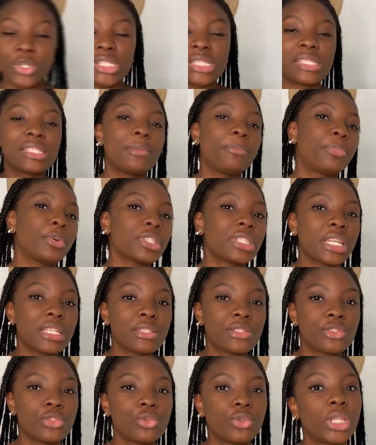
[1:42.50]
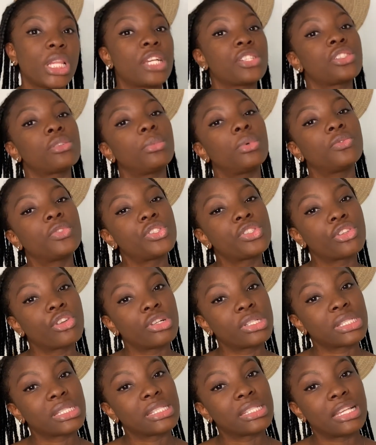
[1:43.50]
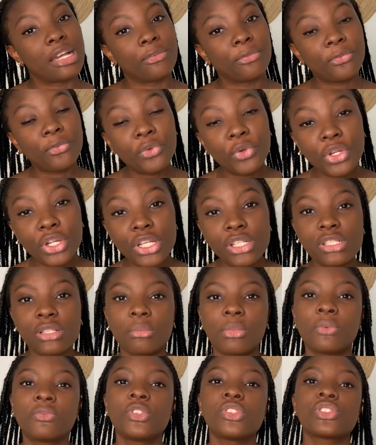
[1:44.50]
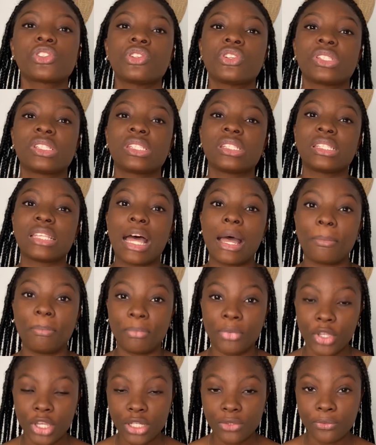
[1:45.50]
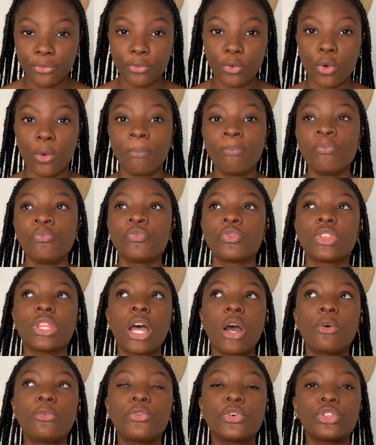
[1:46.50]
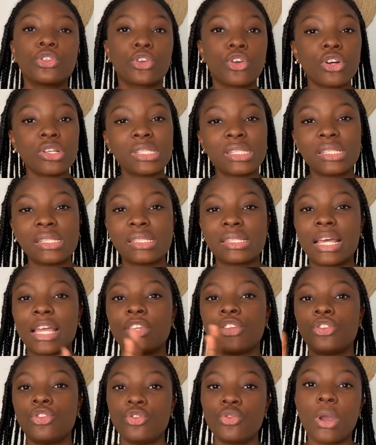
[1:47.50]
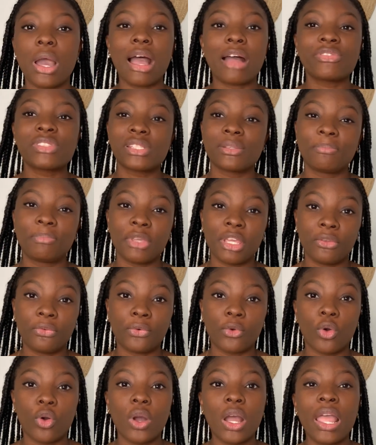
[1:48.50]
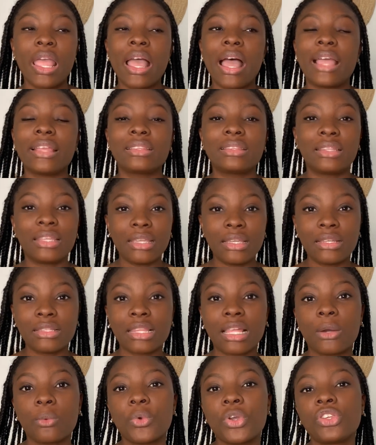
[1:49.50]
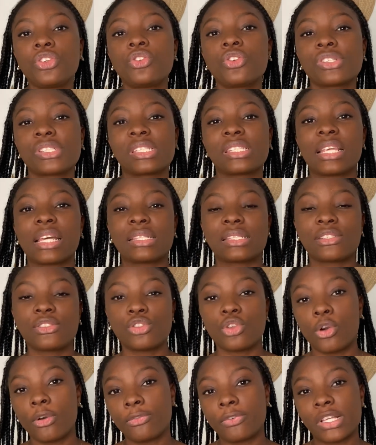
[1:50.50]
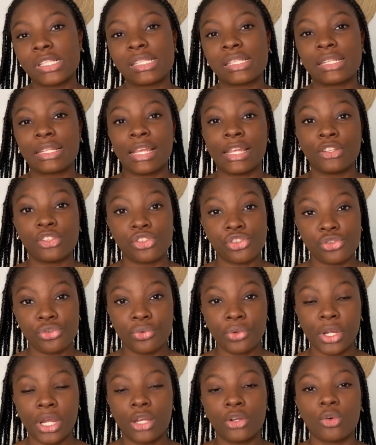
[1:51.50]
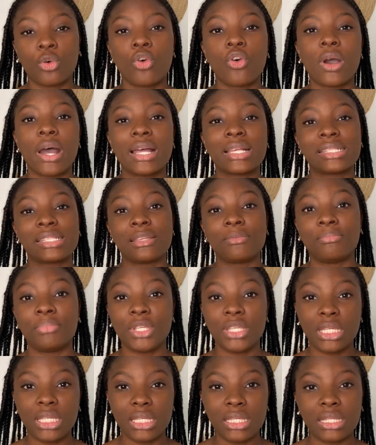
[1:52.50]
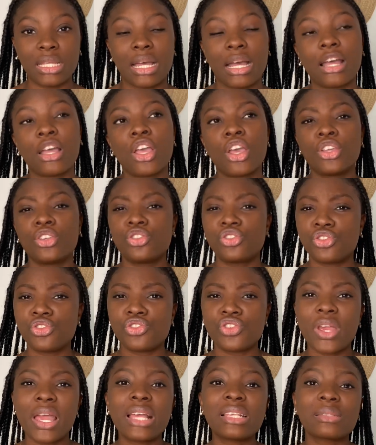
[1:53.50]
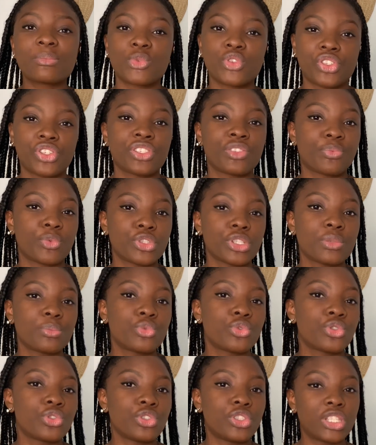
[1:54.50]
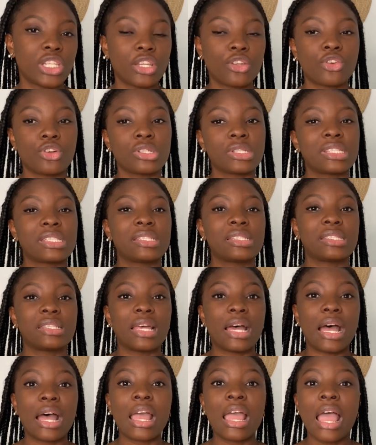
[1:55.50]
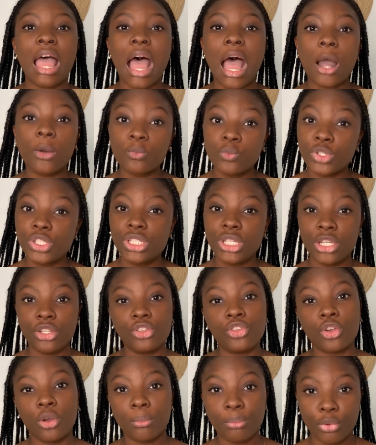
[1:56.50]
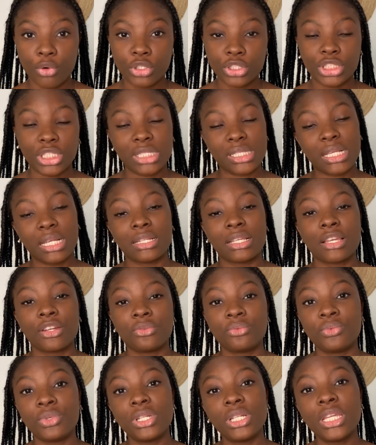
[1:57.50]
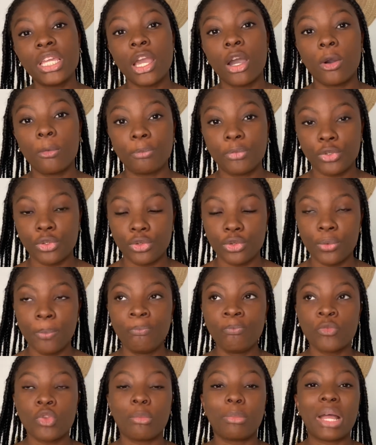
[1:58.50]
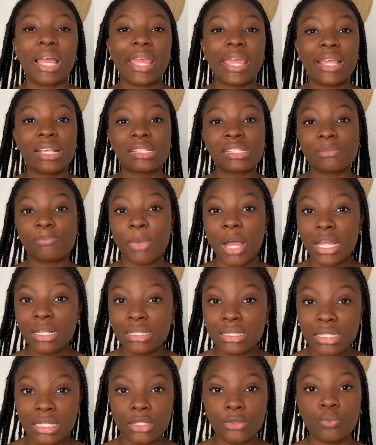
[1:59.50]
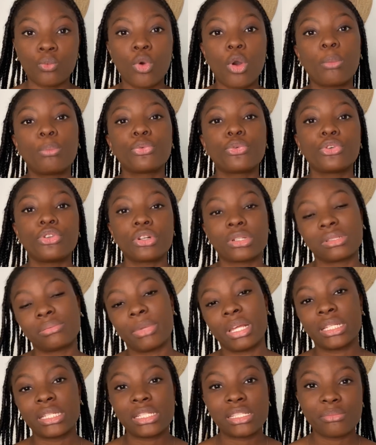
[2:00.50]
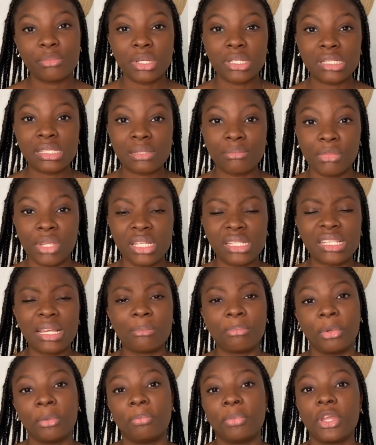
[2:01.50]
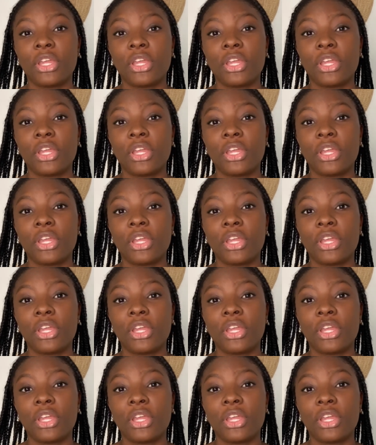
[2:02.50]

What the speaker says: is important to know that some of these courses are free, some of these courses are paid for. Now, for the courses that you have to pay for, I think that when you're starting off as a Nigerian or as a beginner, you should try as much as possible to take courses that are within your budget and can really help you by expanding what product management means and prepare